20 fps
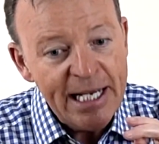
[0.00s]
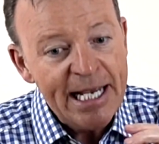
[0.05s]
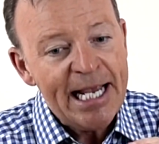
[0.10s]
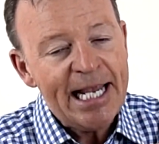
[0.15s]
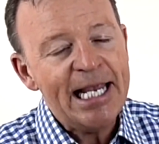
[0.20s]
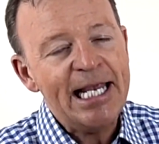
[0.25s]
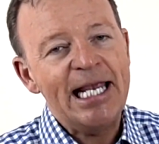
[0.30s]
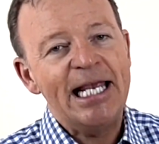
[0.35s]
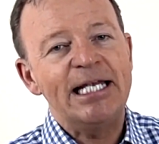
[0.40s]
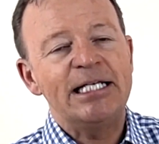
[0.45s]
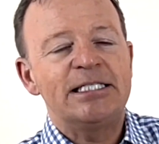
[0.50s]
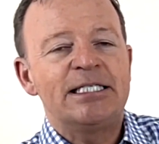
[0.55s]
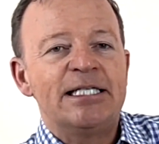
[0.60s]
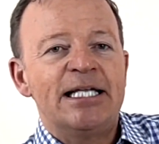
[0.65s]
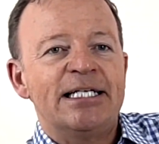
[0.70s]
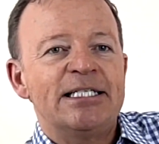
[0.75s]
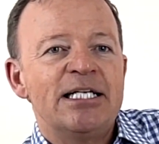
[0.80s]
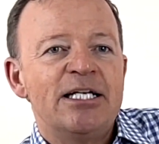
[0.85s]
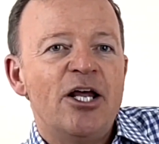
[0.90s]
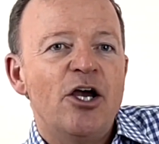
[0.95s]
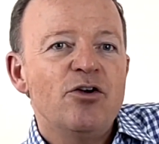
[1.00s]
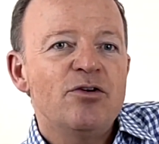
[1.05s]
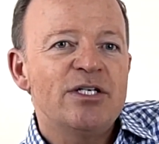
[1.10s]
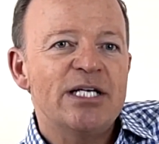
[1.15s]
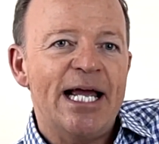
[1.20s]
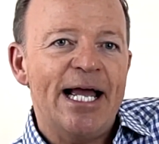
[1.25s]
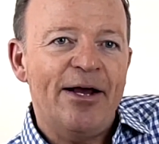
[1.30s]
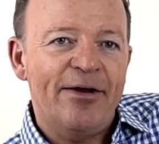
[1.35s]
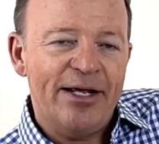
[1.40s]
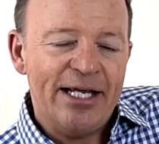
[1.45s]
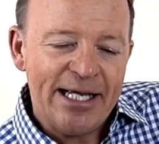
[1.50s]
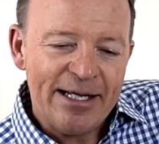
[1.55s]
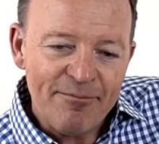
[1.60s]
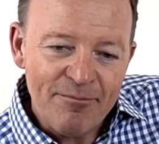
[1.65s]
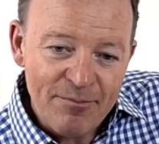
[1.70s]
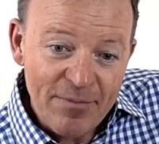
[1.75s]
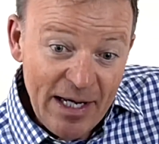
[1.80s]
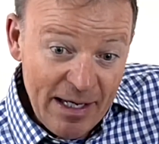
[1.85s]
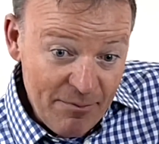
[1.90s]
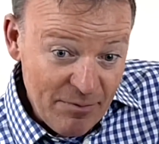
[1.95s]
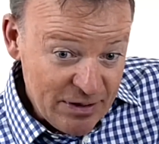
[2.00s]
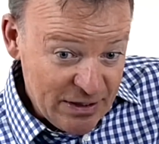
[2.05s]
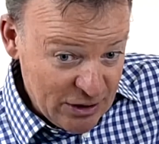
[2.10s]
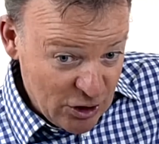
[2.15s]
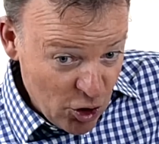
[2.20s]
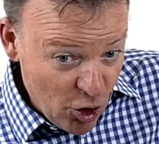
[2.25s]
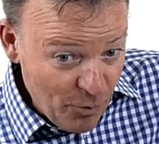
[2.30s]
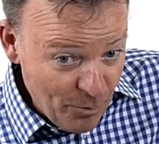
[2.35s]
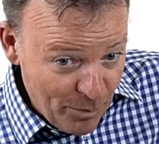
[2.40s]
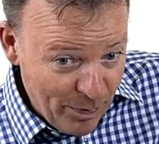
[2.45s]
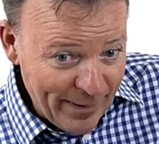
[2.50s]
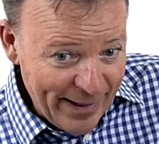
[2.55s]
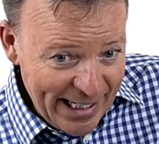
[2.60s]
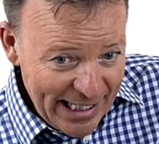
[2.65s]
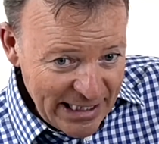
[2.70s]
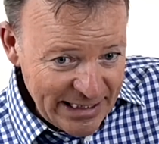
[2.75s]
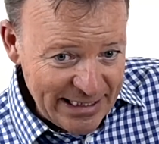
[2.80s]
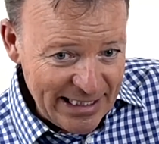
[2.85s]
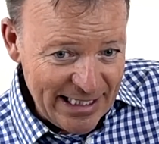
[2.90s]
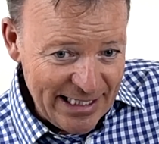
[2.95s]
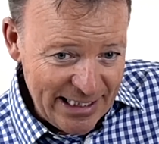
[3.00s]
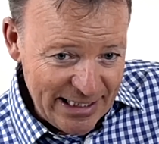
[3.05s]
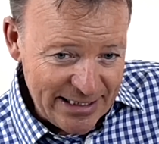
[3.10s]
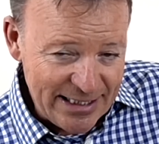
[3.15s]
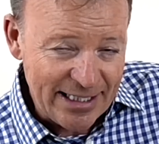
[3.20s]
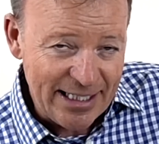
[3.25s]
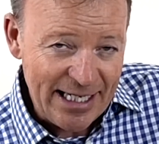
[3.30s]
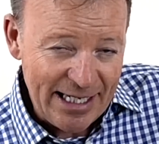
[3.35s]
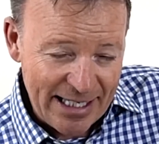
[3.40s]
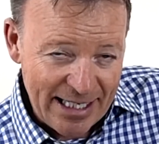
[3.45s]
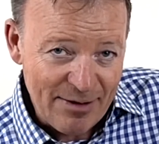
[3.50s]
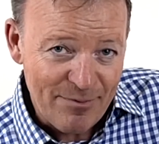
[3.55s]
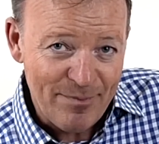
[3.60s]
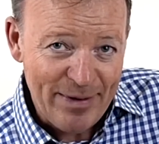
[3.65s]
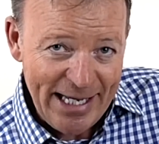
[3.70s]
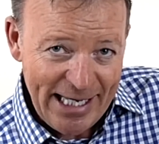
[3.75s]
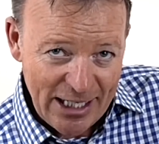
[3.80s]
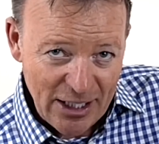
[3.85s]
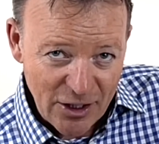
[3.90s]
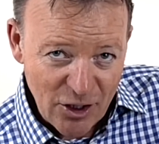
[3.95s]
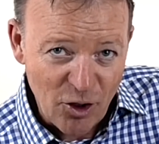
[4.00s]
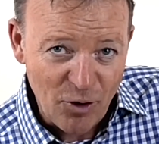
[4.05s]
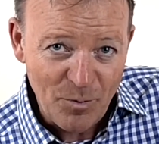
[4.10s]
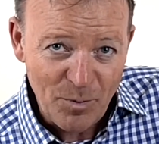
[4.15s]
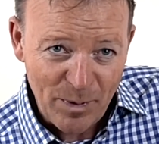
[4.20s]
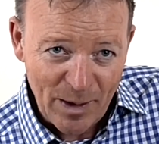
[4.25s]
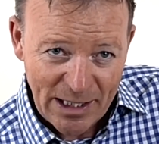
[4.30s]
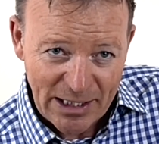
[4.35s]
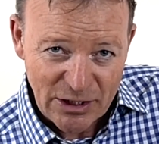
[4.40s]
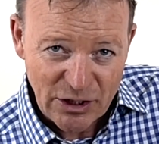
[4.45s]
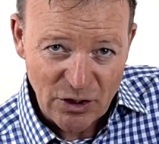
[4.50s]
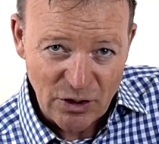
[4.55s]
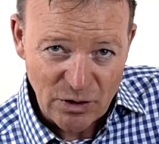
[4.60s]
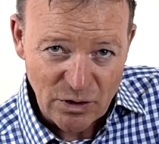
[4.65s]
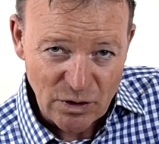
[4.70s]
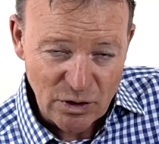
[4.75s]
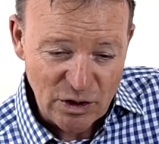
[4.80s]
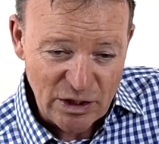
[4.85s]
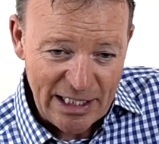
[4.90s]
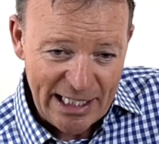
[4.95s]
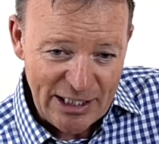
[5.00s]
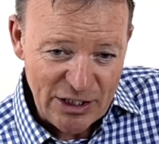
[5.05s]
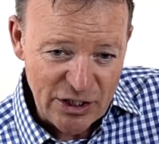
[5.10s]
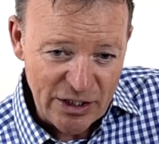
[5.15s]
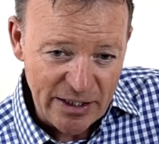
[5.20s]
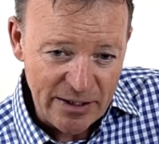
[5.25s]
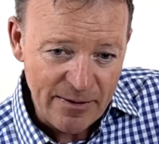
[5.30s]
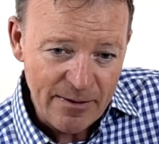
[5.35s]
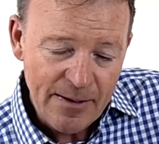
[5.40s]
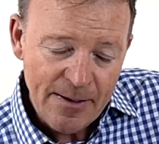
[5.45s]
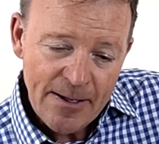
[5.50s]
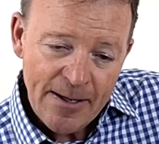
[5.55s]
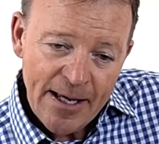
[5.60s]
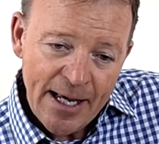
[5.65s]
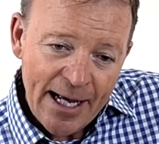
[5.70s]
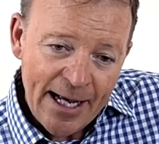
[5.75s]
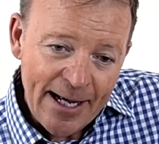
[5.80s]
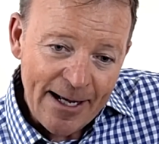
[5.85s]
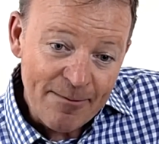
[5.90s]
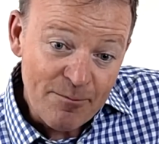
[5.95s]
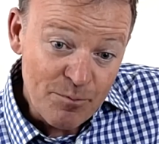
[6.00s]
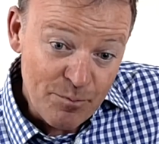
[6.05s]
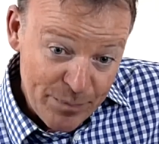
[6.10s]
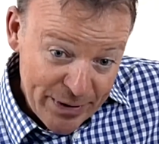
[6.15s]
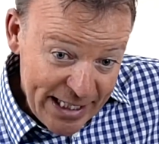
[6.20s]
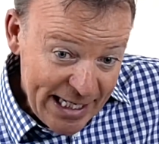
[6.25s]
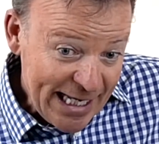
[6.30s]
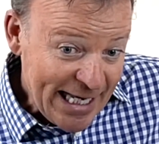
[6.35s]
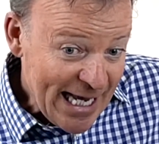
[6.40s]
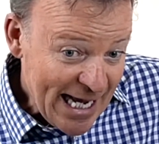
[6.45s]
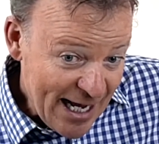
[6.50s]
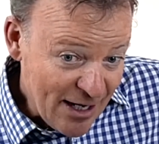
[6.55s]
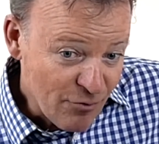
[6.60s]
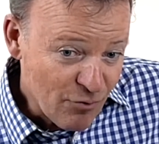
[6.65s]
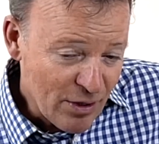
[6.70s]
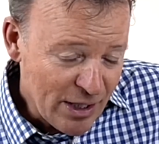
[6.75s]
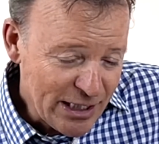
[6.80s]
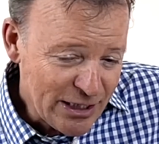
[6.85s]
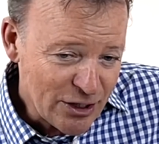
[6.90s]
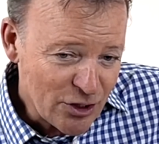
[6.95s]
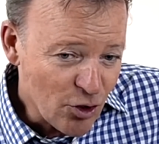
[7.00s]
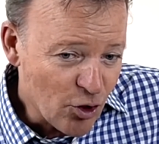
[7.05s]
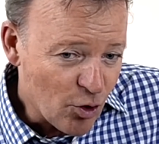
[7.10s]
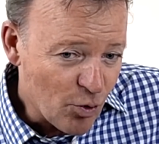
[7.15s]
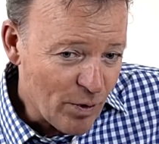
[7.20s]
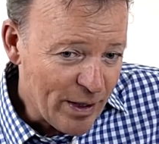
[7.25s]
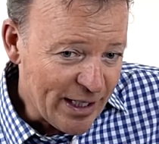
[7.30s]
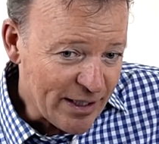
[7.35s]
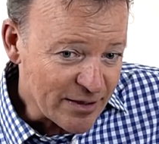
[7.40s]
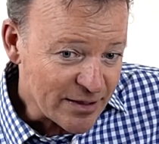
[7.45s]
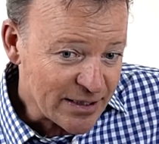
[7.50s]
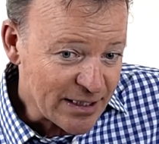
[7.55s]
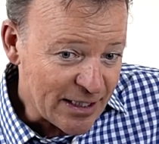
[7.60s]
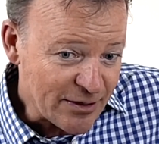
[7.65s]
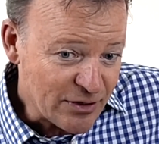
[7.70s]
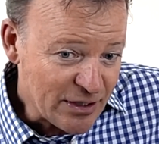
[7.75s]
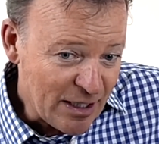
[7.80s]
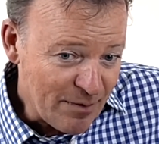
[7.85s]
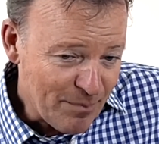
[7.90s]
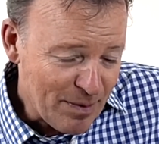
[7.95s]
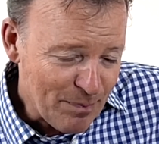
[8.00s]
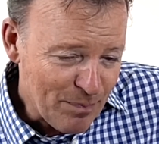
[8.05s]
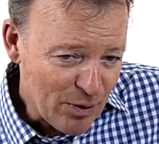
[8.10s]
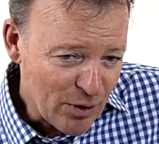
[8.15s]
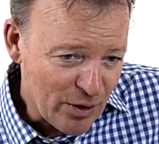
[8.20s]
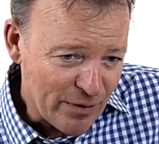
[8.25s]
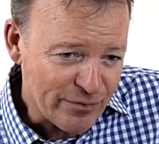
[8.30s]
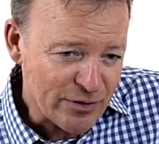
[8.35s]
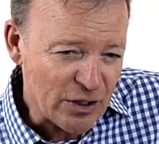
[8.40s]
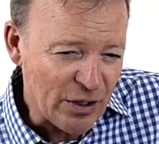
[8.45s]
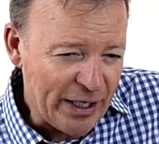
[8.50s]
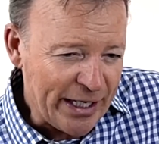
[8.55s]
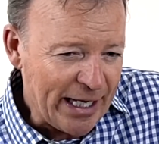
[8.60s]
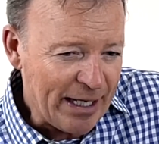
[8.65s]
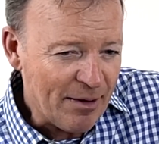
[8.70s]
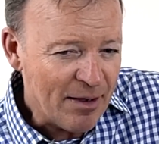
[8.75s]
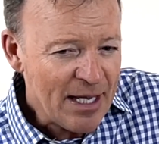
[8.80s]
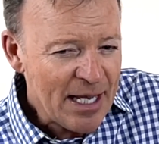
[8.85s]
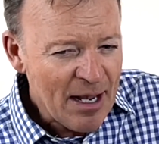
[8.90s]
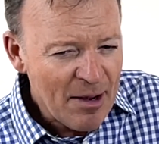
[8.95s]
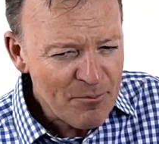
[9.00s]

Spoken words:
There's no doubt it's complex, and it can make a complex consultation, but it can really score well. So don't be put off doing it.